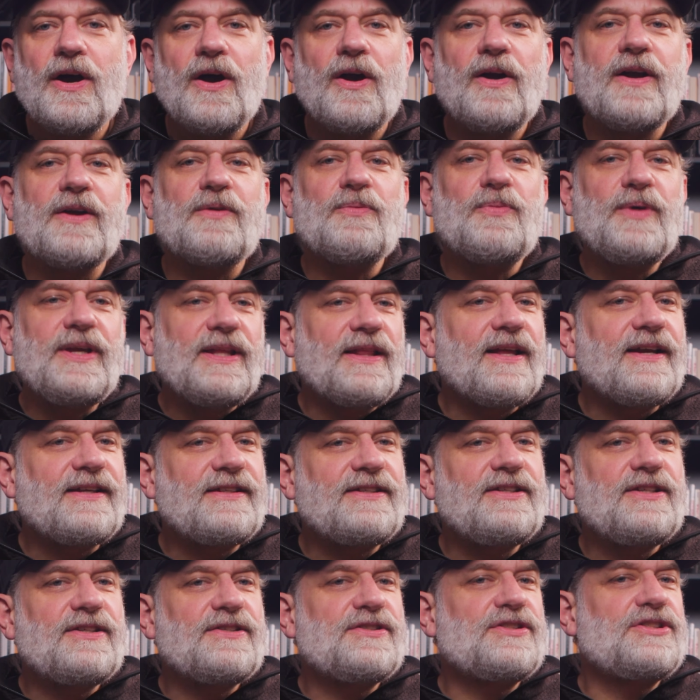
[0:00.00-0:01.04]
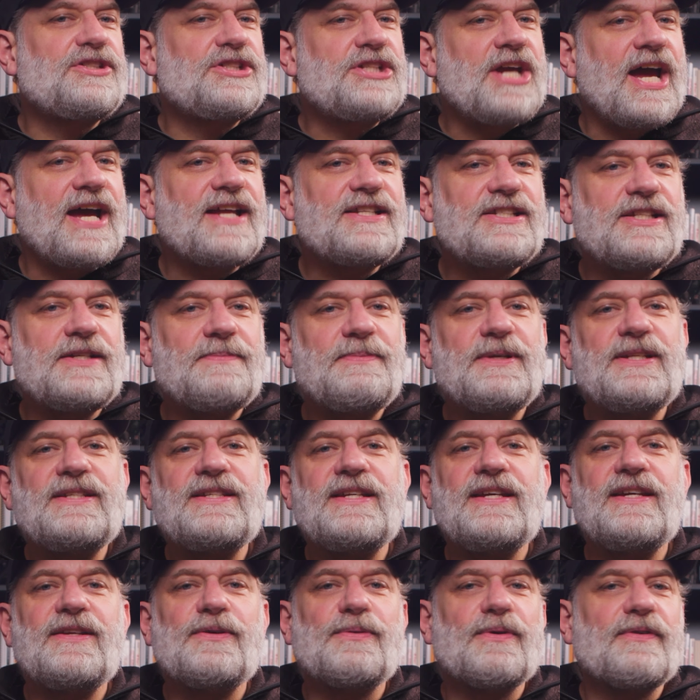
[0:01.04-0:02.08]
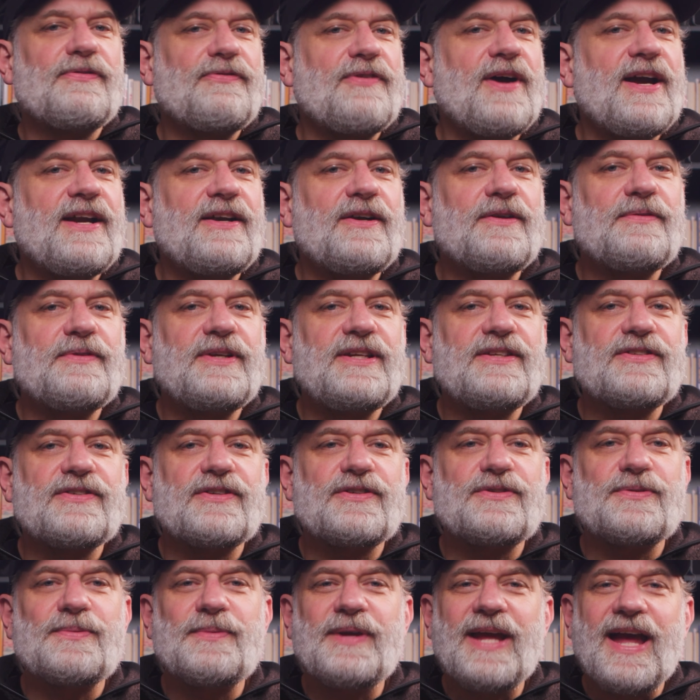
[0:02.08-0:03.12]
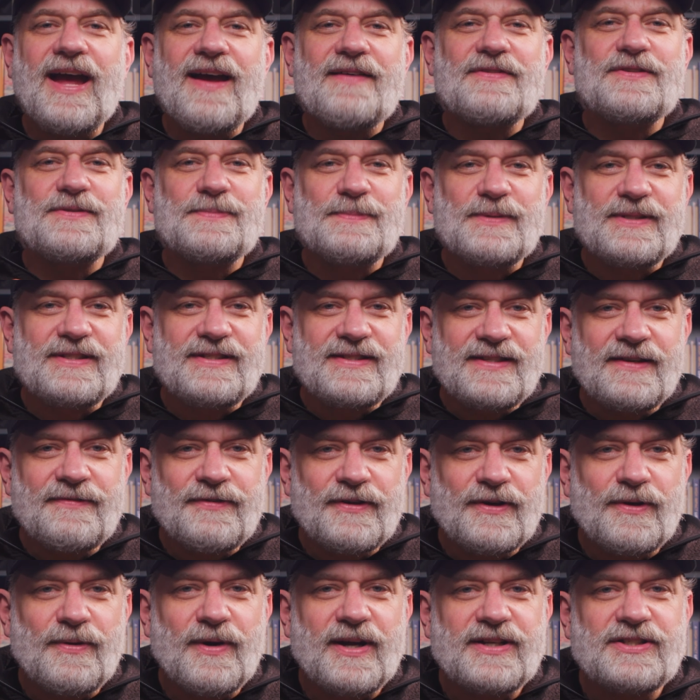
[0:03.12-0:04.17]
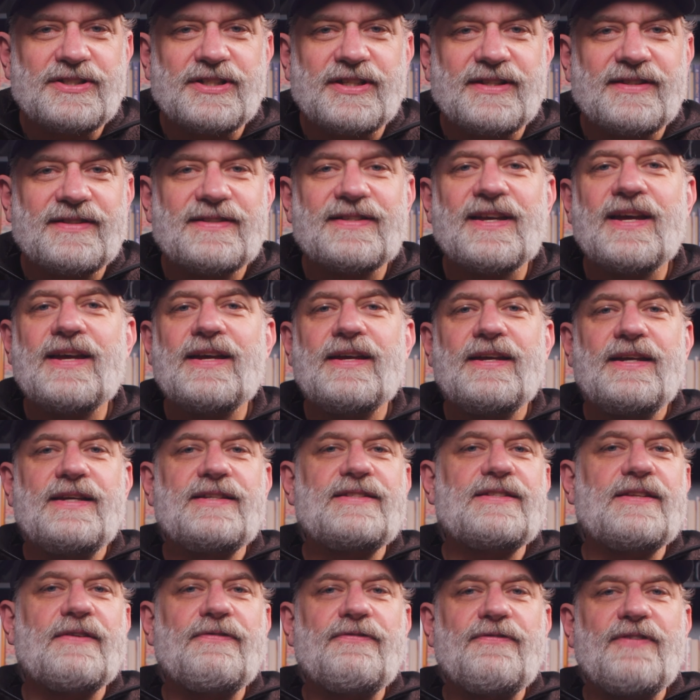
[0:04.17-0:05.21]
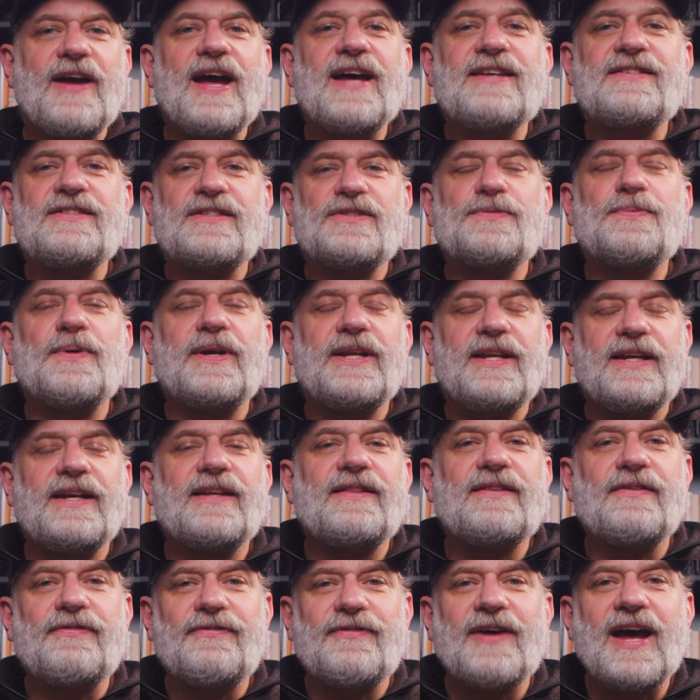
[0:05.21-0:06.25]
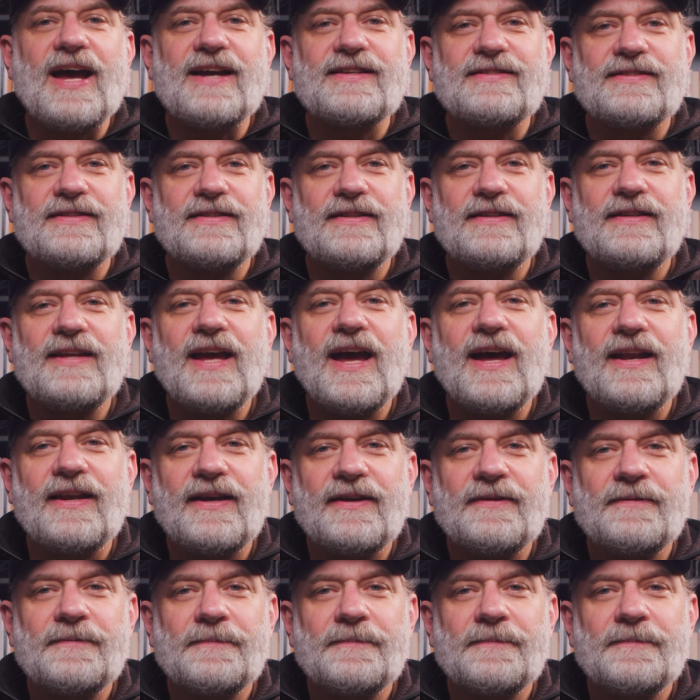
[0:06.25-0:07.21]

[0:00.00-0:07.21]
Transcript: All right, we like to use ChatGPT to refine our research when we have specific questions. It's the fastest way to get the facts and the data.